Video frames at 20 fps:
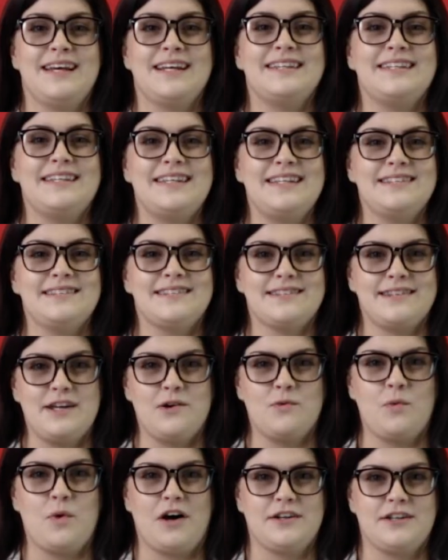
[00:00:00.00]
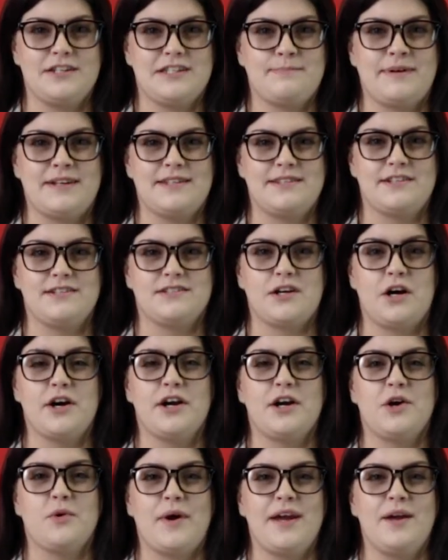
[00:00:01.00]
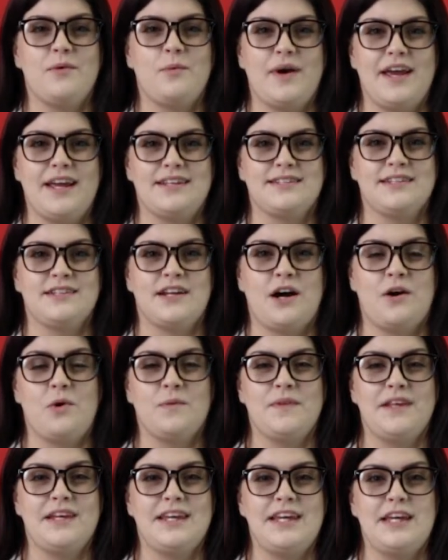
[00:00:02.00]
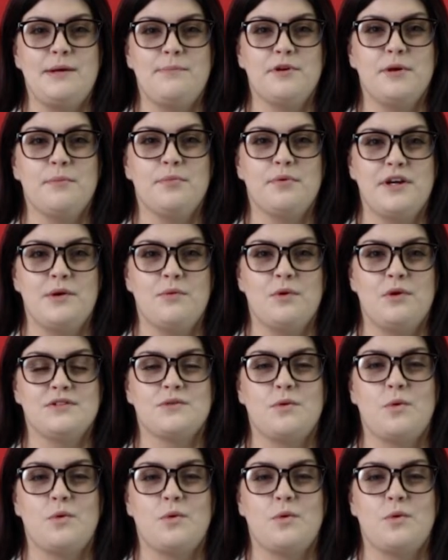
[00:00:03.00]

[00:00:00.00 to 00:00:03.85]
These sleek wall dispensers are a great way to not only keep your pre-rolls